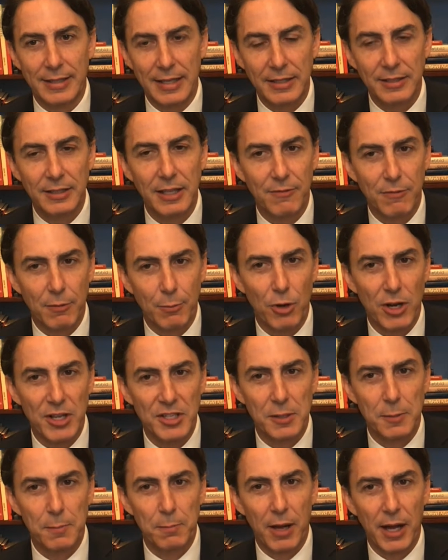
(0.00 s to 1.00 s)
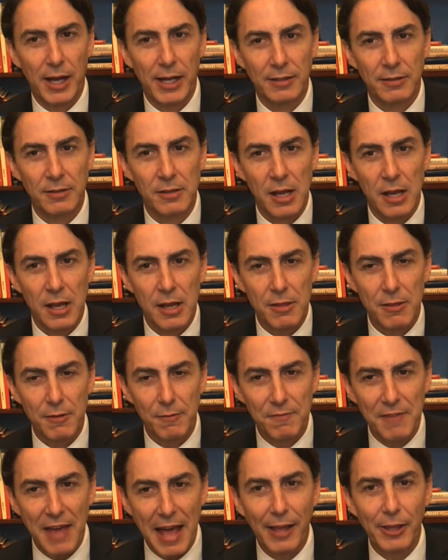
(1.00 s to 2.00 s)
the end of the day, for President Biden, the
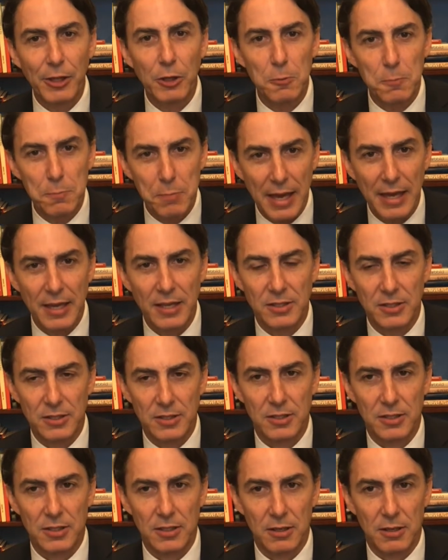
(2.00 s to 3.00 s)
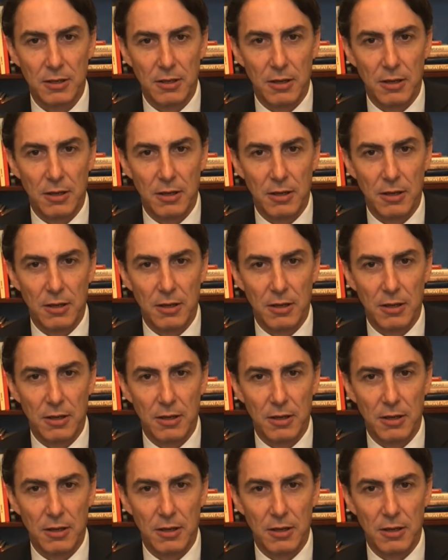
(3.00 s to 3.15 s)
values